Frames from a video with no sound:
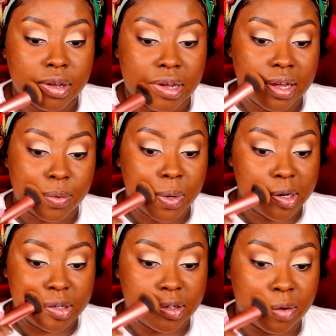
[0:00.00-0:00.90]
I want
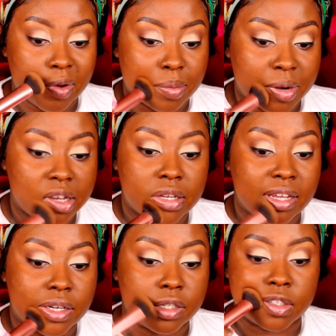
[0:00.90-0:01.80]
to break it
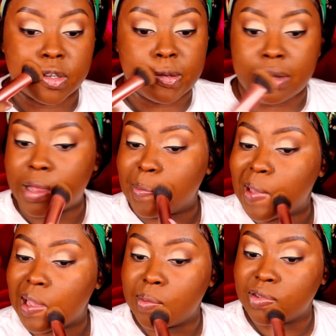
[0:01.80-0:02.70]
down and show you like
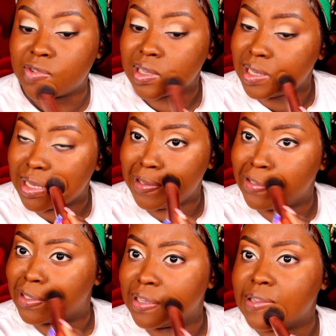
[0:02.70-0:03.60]
makeup's really
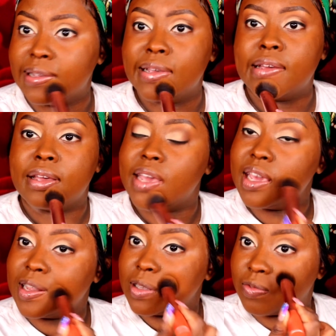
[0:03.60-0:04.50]
easy, and
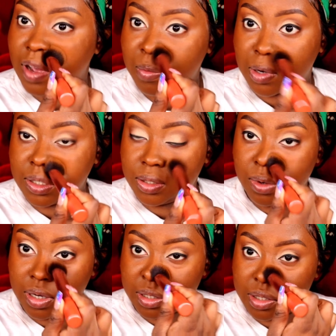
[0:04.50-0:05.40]
it's fun once you
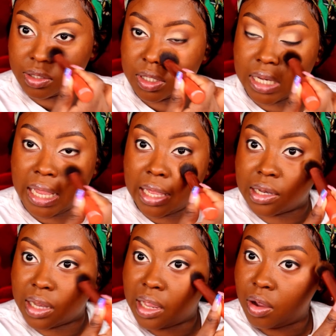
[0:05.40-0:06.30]
understand
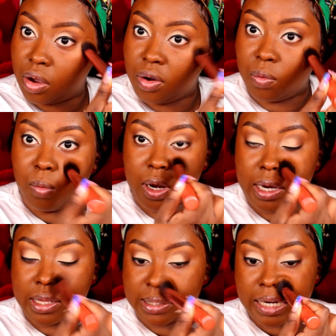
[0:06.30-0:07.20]
like what it
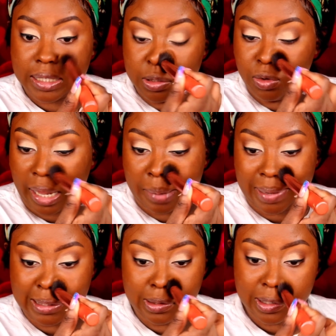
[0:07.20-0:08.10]
is that you like
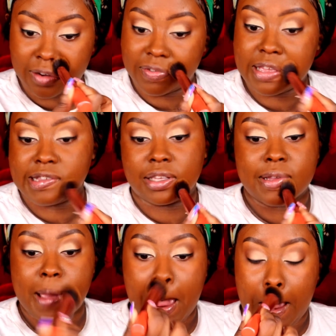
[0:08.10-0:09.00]
best on your face.
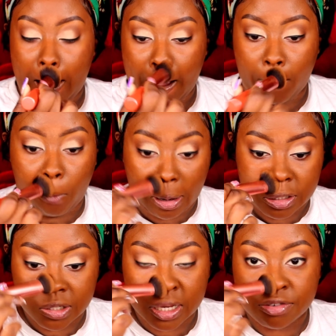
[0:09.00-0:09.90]
But once
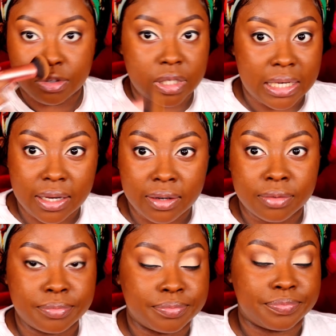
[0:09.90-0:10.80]
you get a routine,
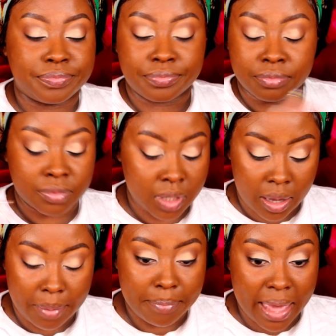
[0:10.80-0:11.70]

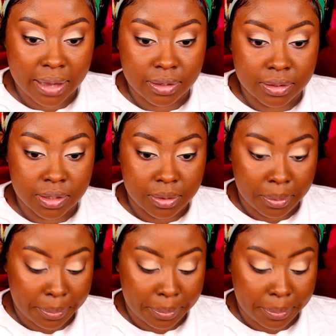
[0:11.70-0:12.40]
mad easy.